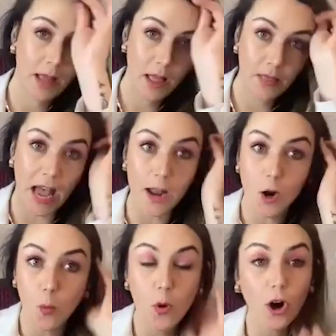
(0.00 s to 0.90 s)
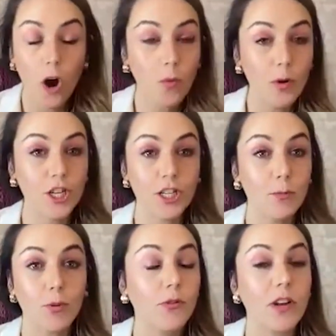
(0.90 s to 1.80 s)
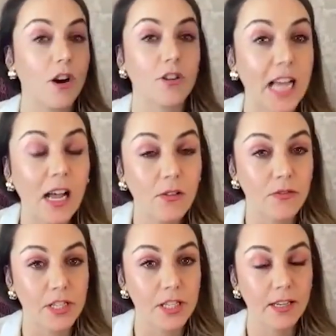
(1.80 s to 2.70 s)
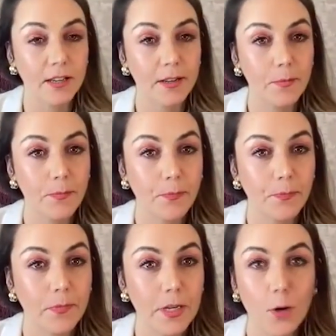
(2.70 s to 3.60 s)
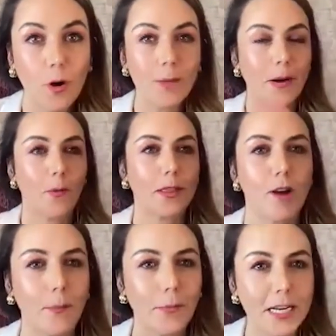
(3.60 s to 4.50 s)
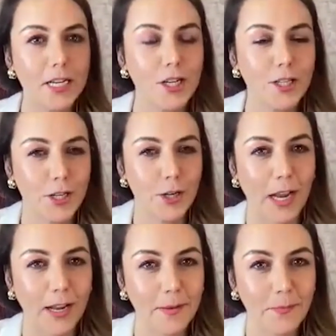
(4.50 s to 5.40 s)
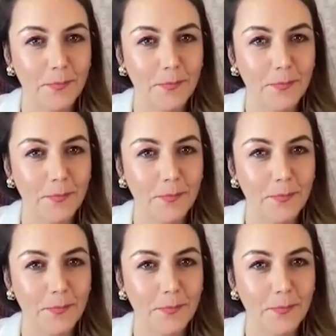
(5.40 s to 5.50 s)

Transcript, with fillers: That we're always just improving ourselves to worry about what the competition's doing.